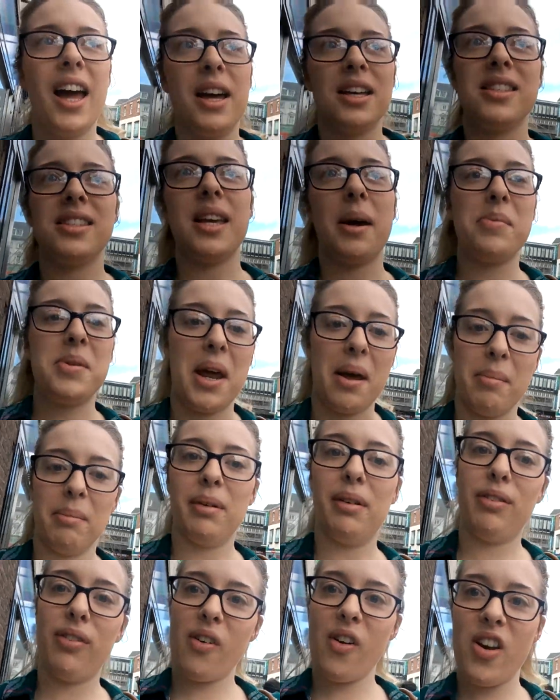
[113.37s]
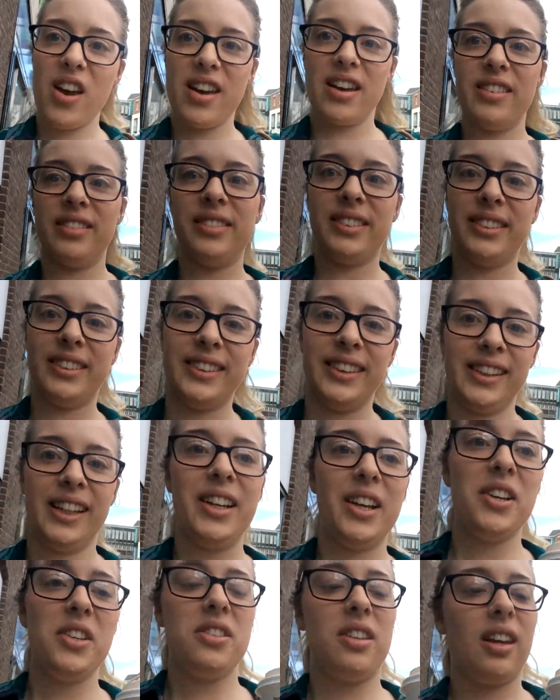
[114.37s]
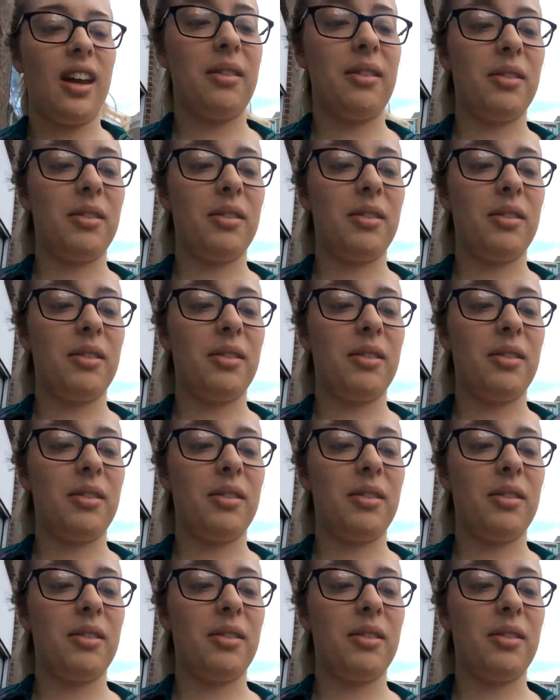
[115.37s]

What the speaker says: September for you. So yeah,